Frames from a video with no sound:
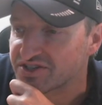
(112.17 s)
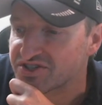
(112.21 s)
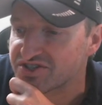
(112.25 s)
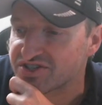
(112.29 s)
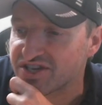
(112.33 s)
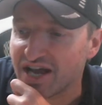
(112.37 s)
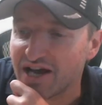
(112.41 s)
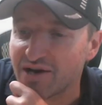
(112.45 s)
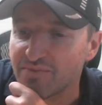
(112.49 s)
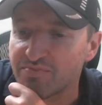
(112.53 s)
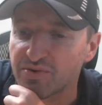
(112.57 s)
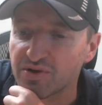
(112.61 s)

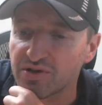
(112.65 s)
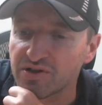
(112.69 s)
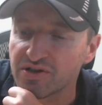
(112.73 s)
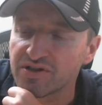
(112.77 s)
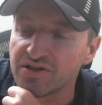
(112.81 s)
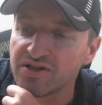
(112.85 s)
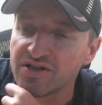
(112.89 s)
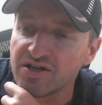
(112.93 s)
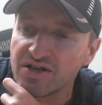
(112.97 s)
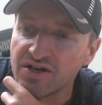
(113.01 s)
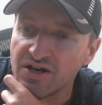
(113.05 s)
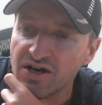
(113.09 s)

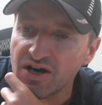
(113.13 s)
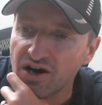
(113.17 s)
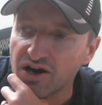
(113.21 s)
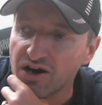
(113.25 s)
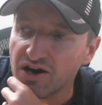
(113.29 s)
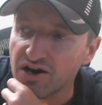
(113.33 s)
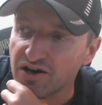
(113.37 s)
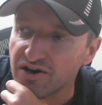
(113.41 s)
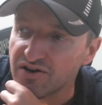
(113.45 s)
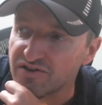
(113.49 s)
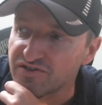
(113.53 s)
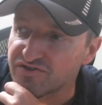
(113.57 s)
example
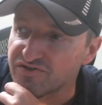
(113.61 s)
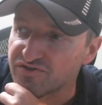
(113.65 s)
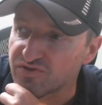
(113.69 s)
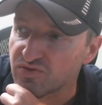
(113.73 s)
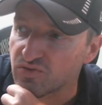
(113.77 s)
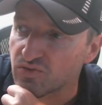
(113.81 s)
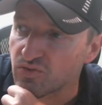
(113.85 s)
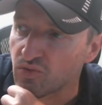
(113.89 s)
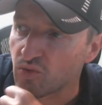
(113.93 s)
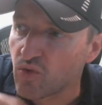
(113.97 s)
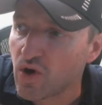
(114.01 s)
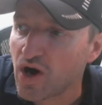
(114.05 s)
of
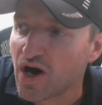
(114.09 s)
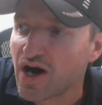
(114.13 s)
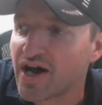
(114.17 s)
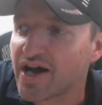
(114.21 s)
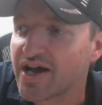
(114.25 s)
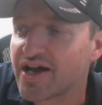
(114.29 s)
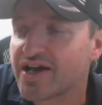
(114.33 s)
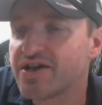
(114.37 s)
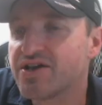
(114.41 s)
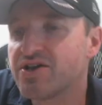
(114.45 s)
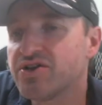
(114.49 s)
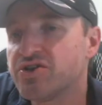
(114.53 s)

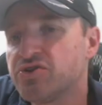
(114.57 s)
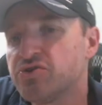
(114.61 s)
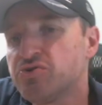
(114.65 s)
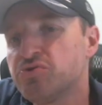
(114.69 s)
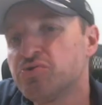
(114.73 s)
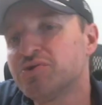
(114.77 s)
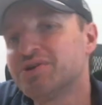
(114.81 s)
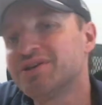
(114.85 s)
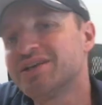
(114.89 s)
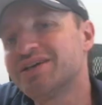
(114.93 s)
why you